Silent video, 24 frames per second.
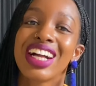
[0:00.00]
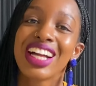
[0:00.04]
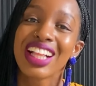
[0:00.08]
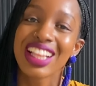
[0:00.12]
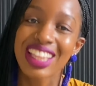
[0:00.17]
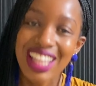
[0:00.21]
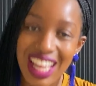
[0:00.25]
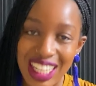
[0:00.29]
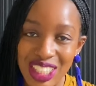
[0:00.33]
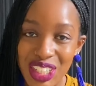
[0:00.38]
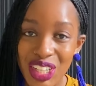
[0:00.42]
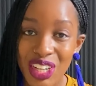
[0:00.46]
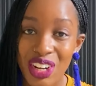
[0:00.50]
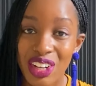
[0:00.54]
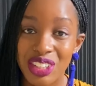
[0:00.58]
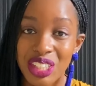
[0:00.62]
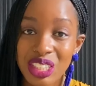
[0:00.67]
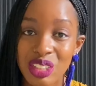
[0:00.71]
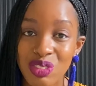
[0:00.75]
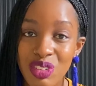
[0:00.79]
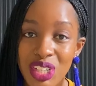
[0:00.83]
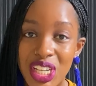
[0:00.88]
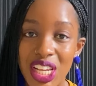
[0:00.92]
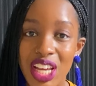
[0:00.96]
Glad you're here on
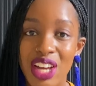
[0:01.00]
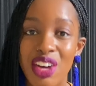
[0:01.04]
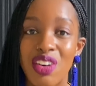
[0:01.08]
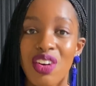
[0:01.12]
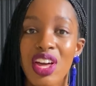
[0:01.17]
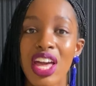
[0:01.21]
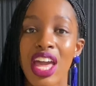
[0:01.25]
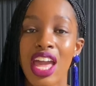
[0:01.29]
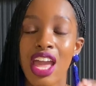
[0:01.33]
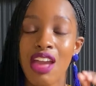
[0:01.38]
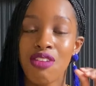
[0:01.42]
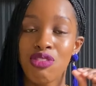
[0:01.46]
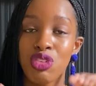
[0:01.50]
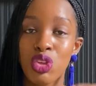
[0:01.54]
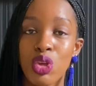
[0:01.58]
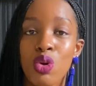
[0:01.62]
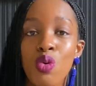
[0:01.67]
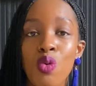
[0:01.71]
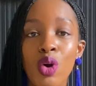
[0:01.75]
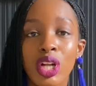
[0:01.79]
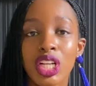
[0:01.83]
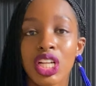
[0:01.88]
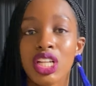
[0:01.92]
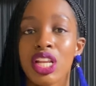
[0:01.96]
this video. If you
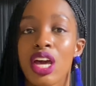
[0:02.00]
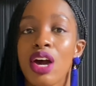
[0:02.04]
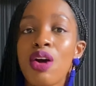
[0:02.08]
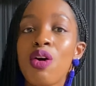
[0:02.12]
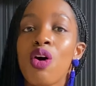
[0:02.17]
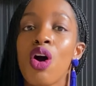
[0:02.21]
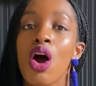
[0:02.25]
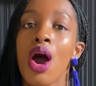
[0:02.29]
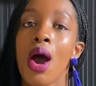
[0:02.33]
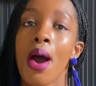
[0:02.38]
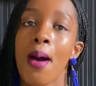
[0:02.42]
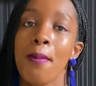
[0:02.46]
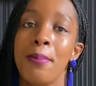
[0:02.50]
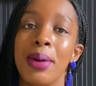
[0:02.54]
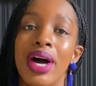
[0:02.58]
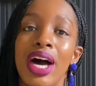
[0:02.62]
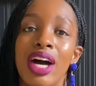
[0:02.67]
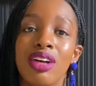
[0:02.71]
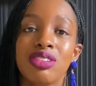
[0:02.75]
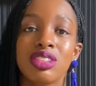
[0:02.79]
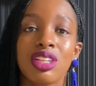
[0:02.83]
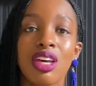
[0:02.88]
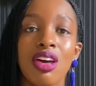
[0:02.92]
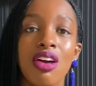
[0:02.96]
want to know
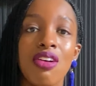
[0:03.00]
about